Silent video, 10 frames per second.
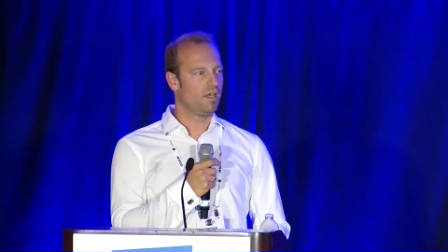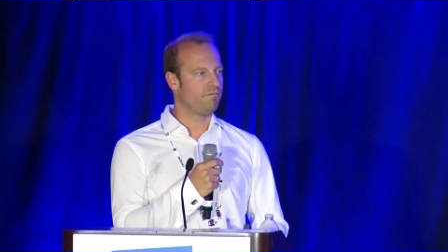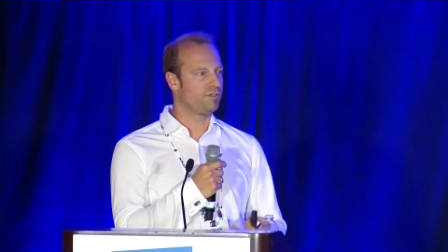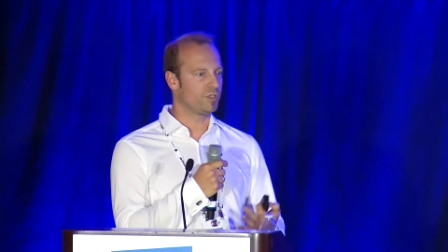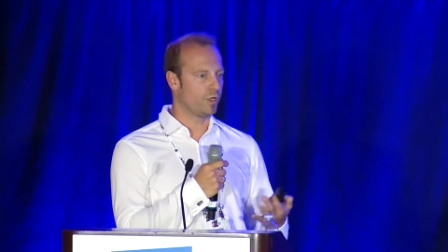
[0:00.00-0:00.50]

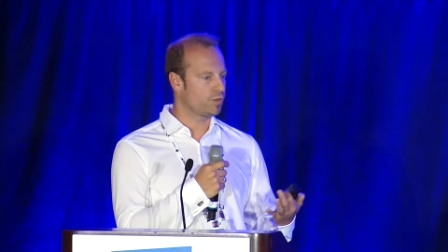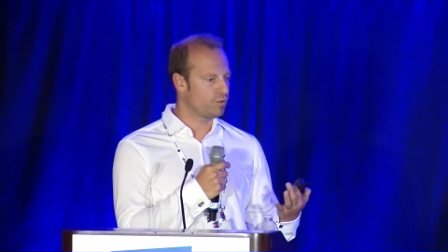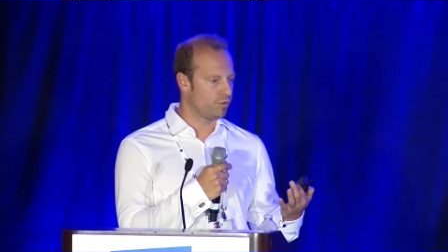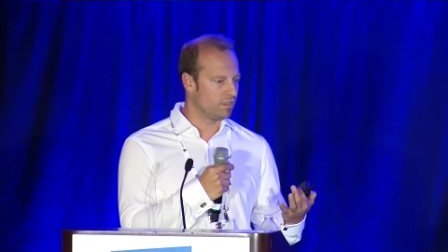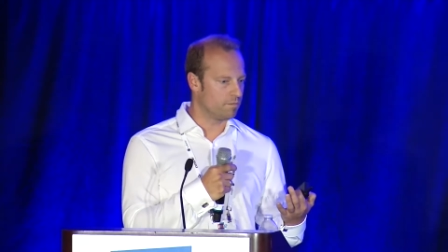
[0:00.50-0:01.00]
if you go
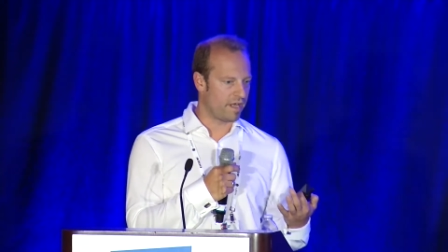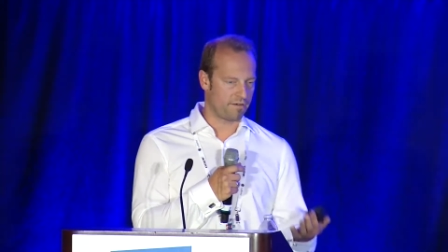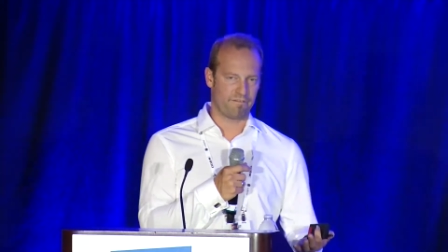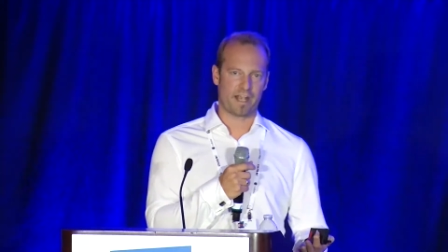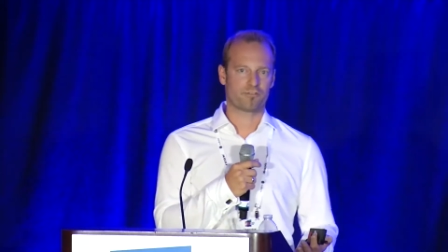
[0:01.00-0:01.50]
to the
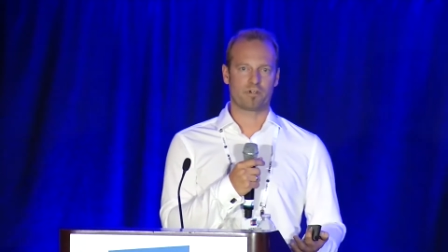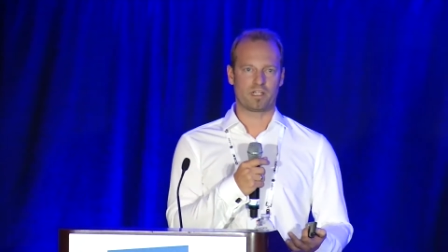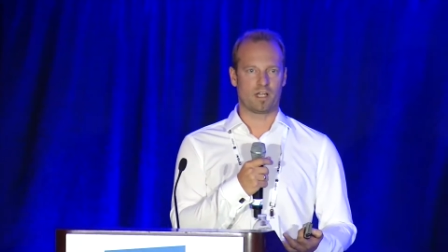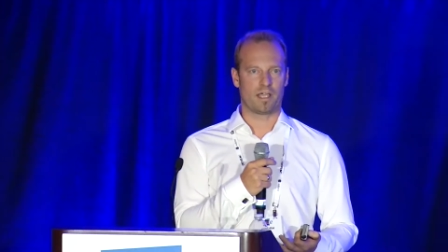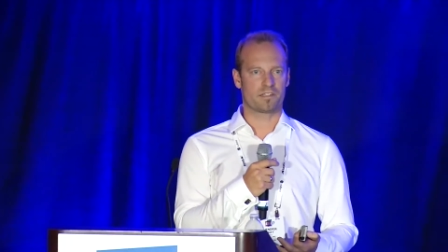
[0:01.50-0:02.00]

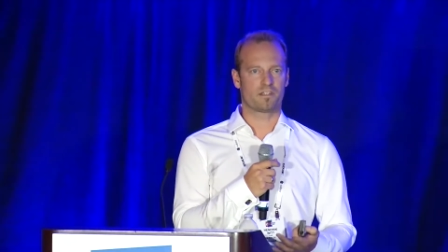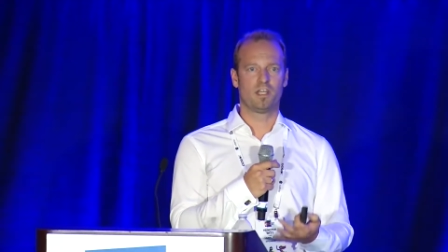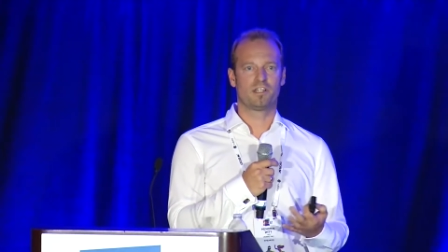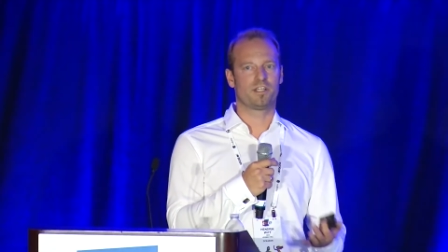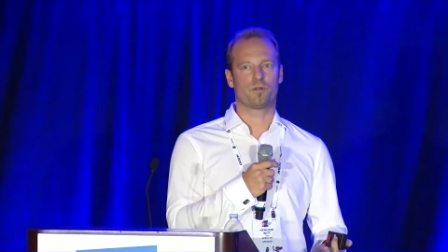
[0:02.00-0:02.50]
manufacturing lines,
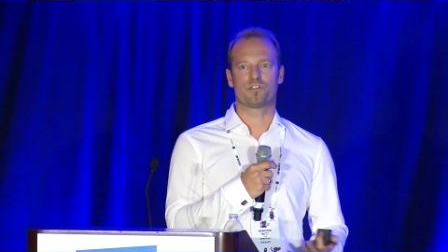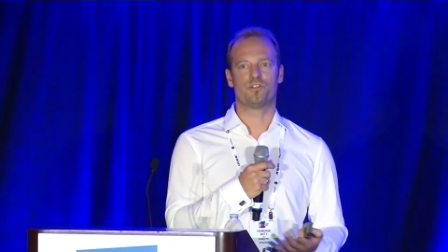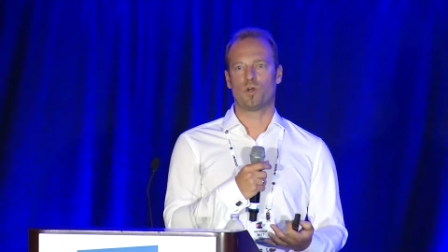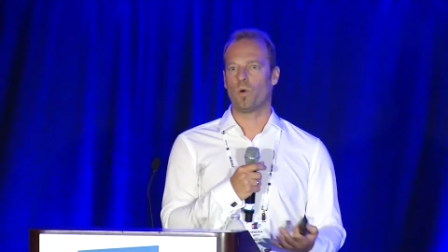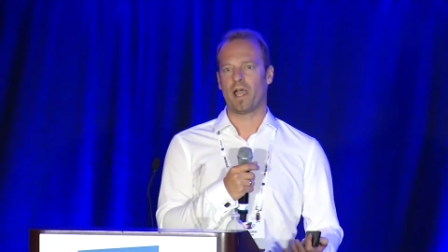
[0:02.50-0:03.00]
there is
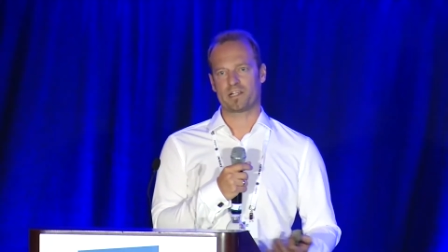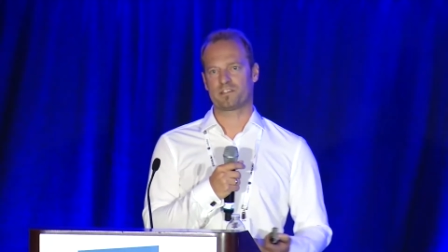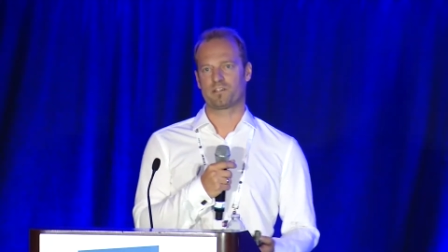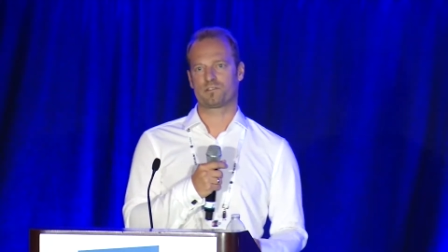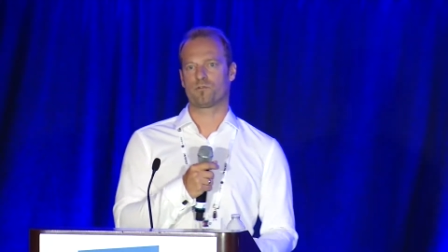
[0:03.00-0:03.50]
no
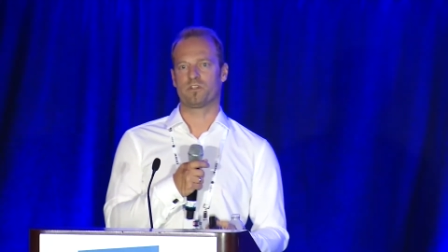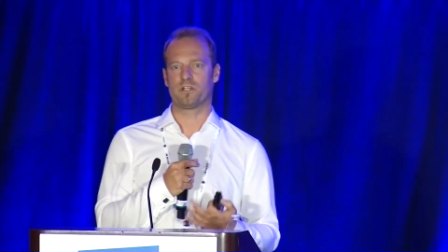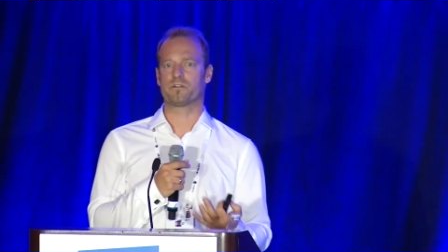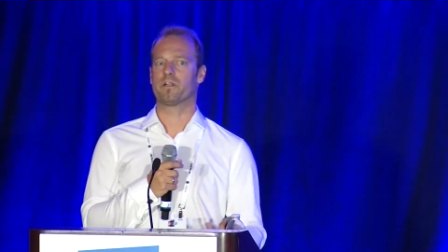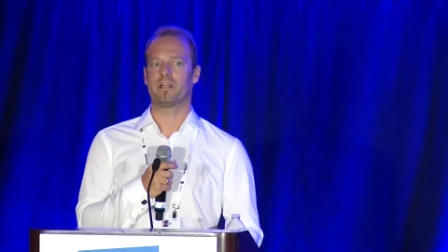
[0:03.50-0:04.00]
access to the
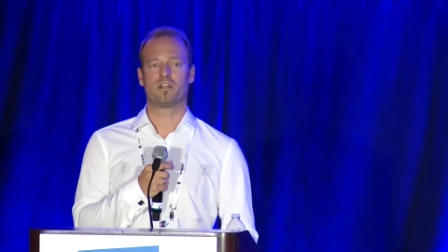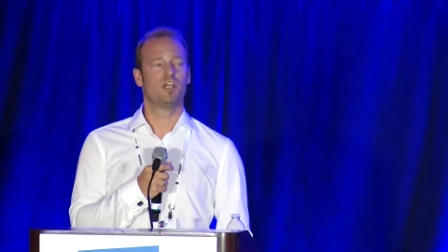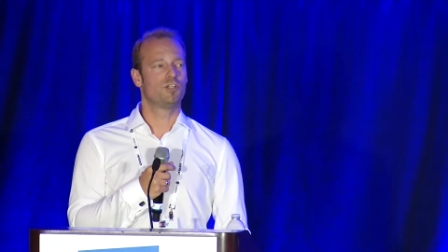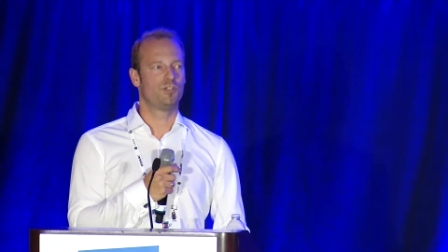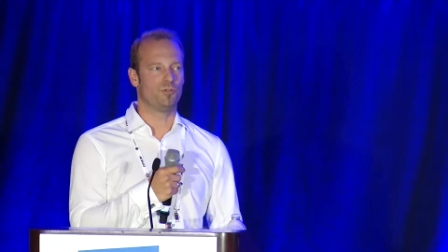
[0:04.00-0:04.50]
internet
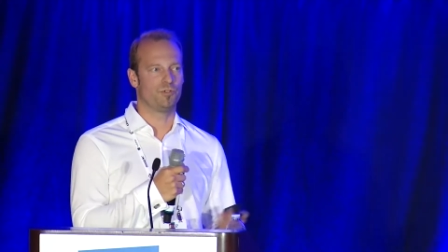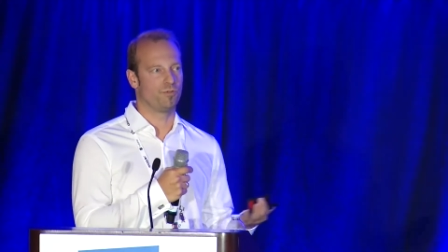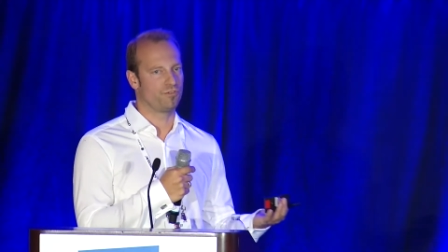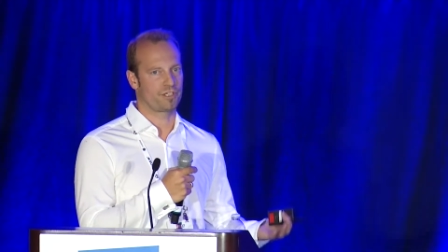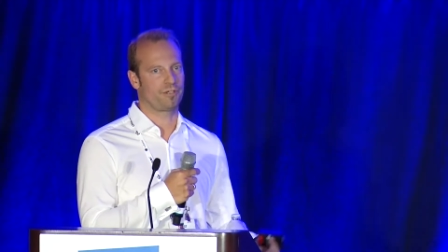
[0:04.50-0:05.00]
due
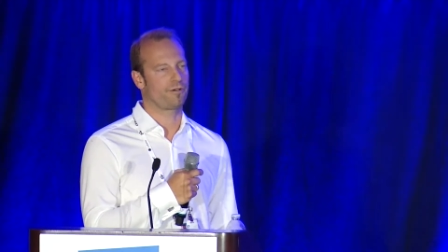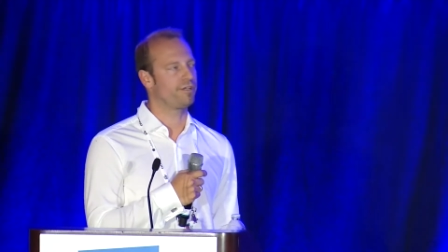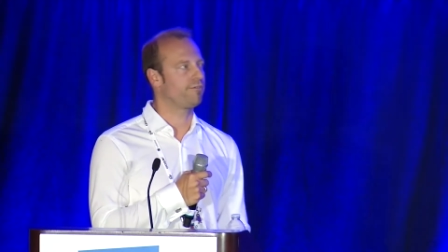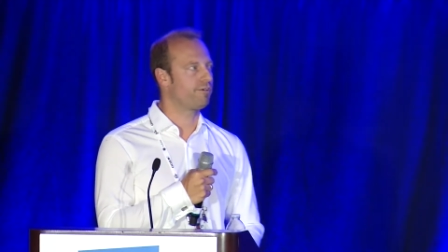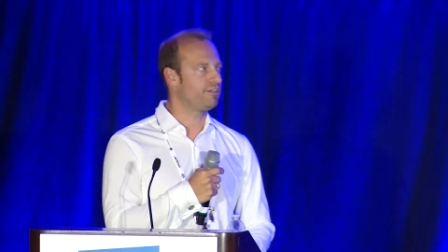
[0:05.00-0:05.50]
to
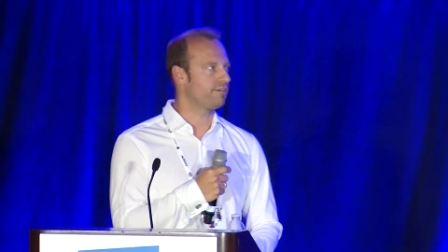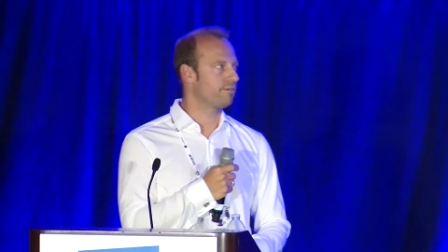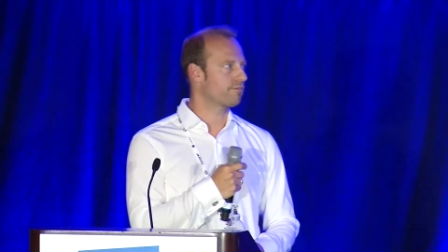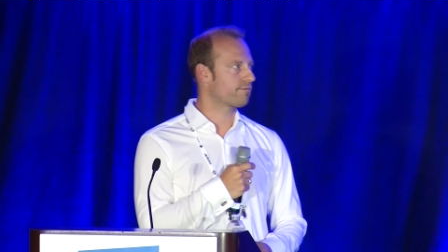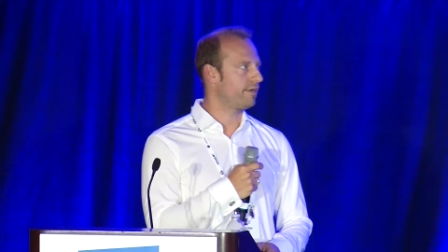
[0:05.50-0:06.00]
security
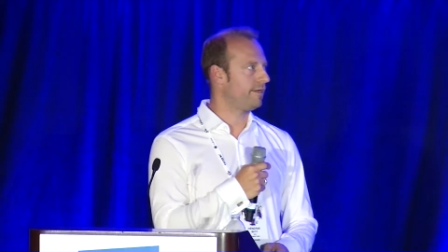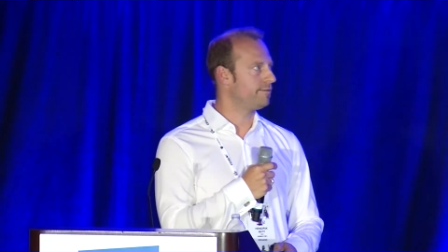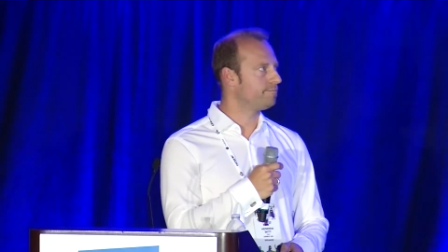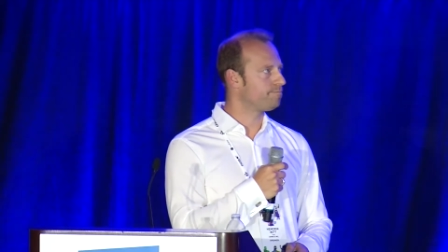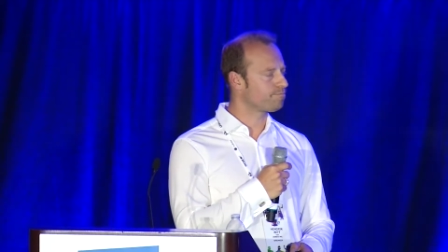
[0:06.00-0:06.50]
reasons, right?